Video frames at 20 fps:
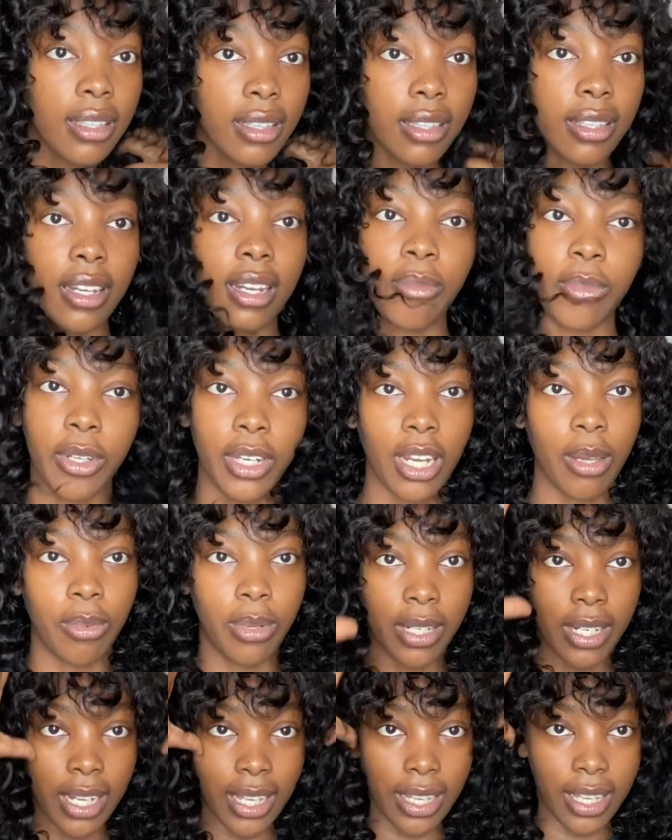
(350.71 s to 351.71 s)
Then I'm gonna
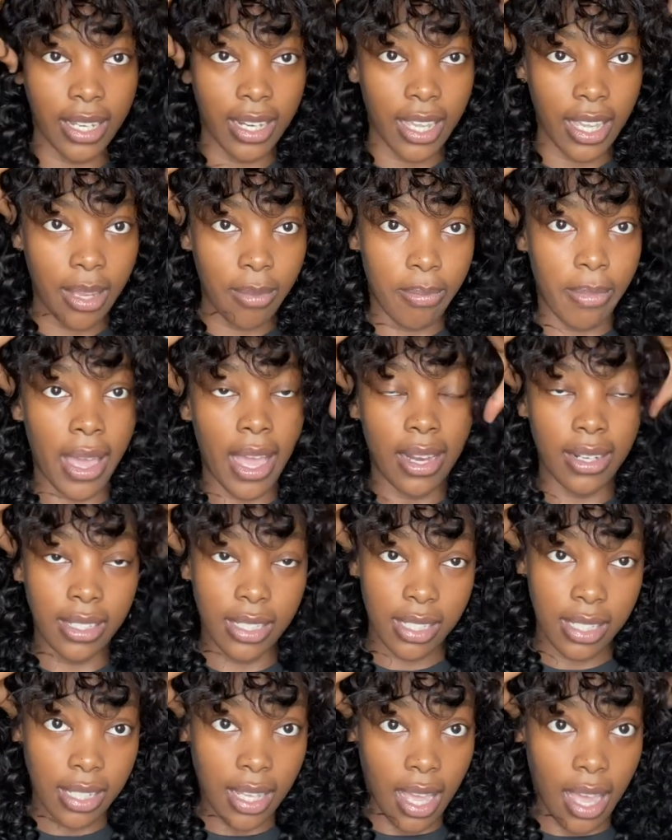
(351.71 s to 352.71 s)
put like a headband
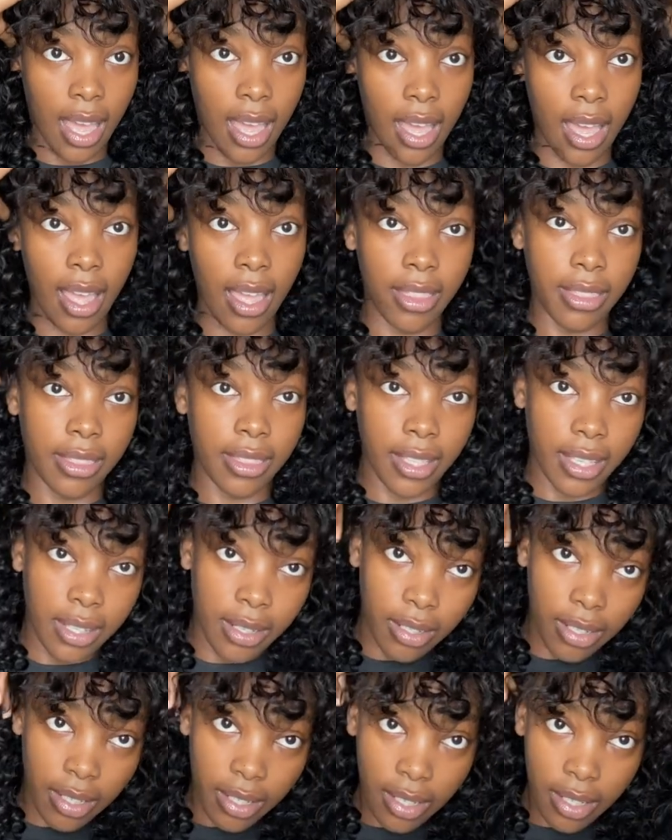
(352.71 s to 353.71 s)
here and
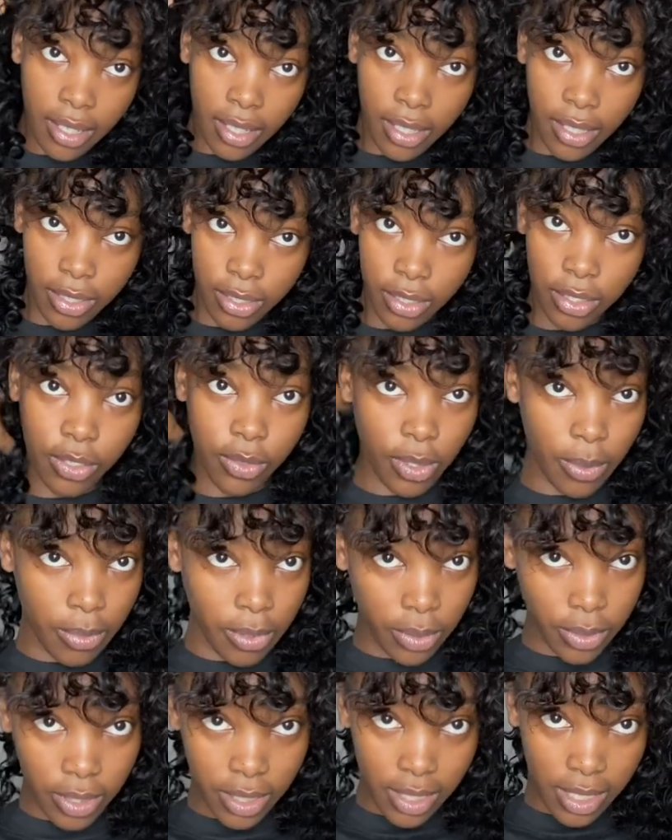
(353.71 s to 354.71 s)
then do a
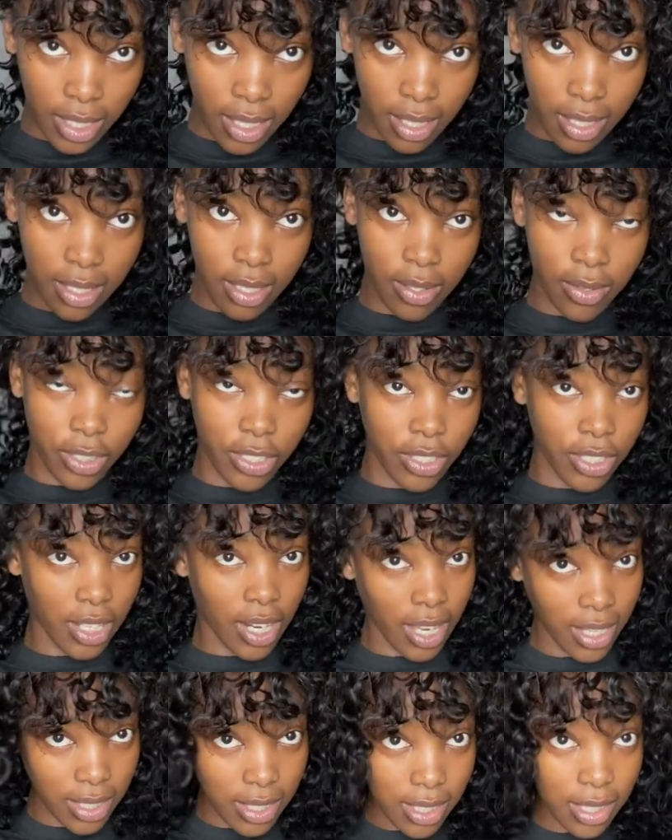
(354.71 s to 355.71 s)
ponytail. What do you
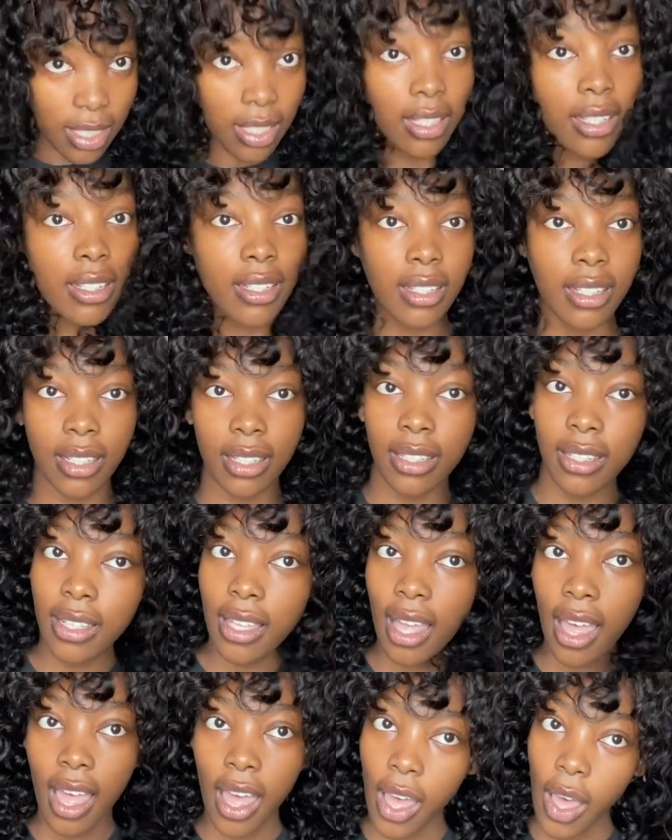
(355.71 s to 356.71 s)
guys think?
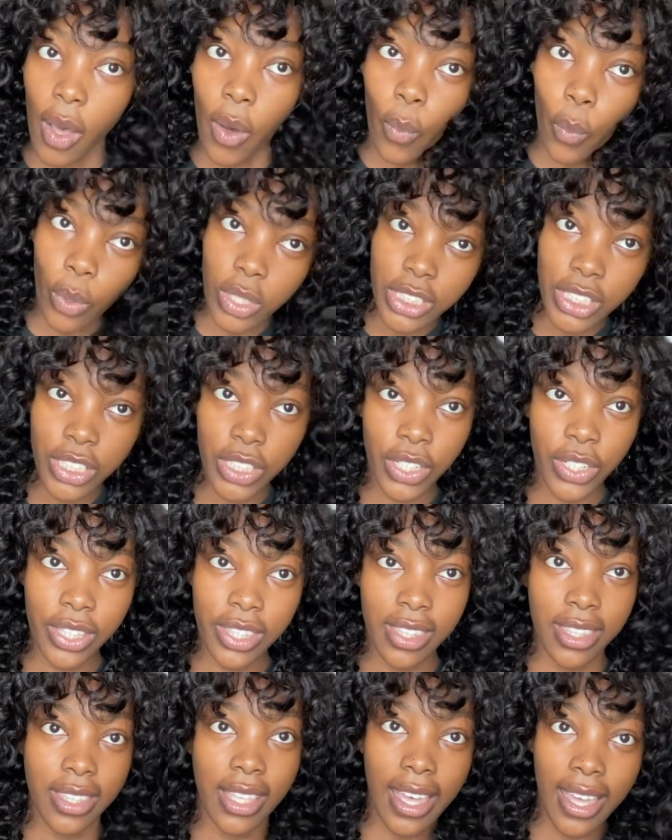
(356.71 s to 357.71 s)
What do you
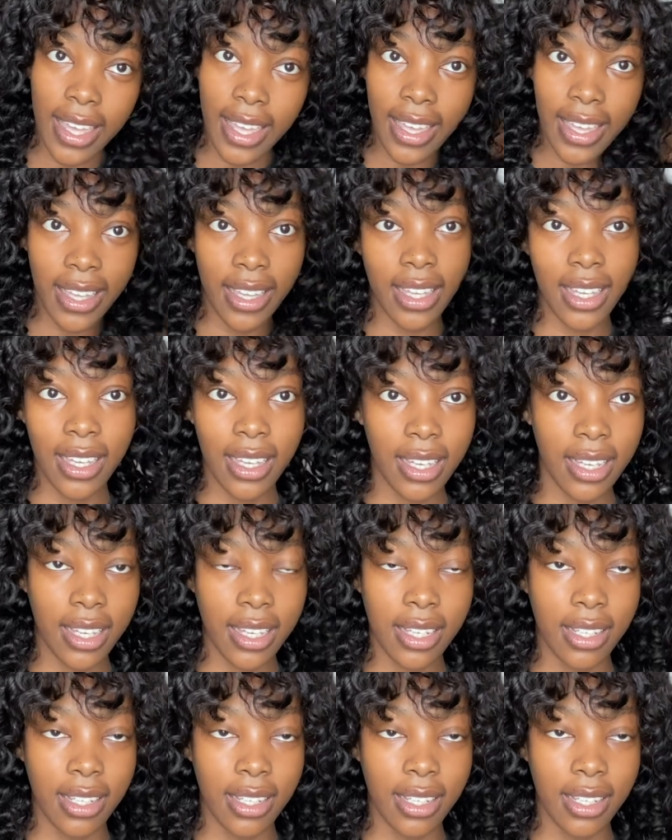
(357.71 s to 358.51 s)
think?